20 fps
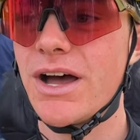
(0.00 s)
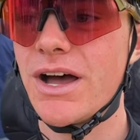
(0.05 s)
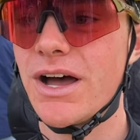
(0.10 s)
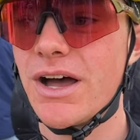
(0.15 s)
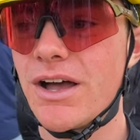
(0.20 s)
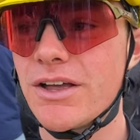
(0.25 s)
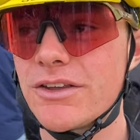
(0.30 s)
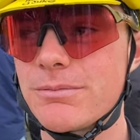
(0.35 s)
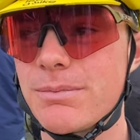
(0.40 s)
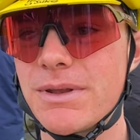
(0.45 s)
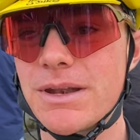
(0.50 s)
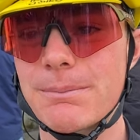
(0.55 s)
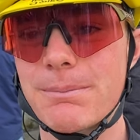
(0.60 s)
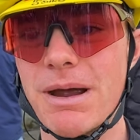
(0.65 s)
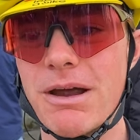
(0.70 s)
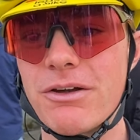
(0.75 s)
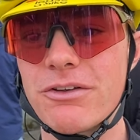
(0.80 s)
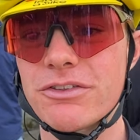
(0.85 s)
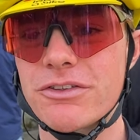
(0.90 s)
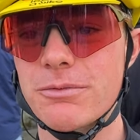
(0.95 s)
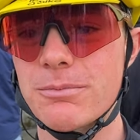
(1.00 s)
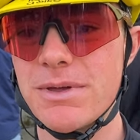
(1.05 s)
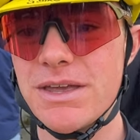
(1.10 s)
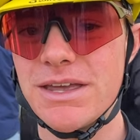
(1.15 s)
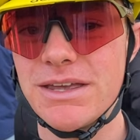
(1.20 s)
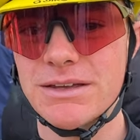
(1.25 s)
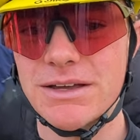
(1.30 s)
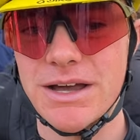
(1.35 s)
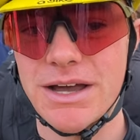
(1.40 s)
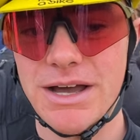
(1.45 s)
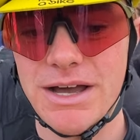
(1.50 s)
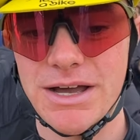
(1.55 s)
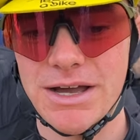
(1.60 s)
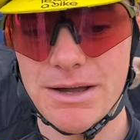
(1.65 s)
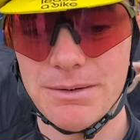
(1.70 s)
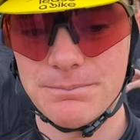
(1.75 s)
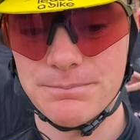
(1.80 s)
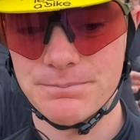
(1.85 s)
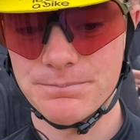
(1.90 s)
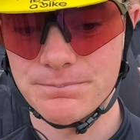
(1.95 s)
It's been apparent to me
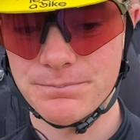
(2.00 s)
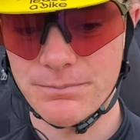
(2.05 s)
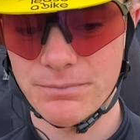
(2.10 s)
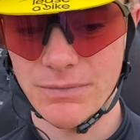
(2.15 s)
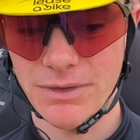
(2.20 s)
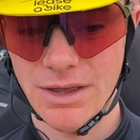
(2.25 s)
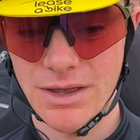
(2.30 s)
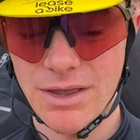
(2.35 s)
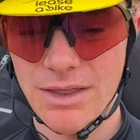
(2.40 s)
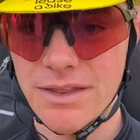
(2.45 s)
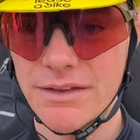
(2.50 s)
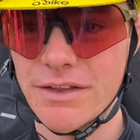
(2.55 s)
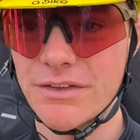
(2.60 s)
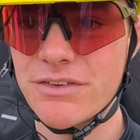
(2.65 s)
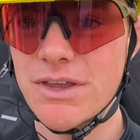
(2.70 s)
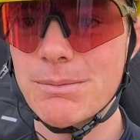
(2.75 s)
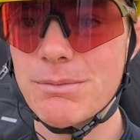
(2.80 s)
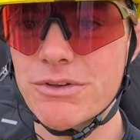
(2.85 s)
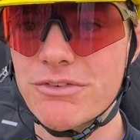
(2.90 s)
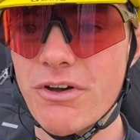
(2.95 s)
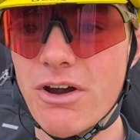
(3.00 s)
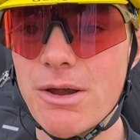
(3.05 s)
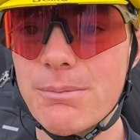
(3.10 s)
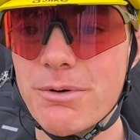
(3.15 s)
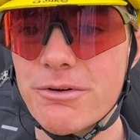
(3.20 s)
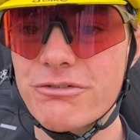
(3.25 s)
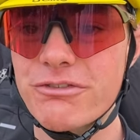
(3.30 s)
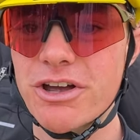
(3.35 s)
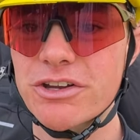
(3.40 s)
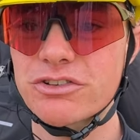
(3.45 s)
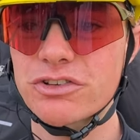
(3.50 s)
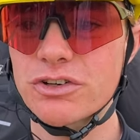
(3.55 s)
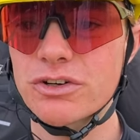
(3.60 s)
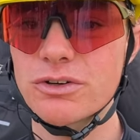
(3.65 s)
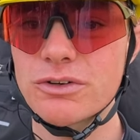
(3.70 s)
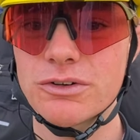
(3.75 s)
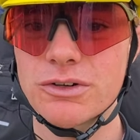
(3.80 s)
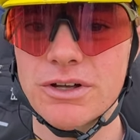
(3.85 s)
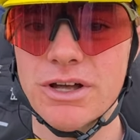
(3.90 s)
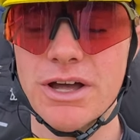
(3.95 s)
that the team is very
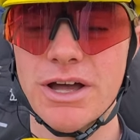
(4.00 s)
professional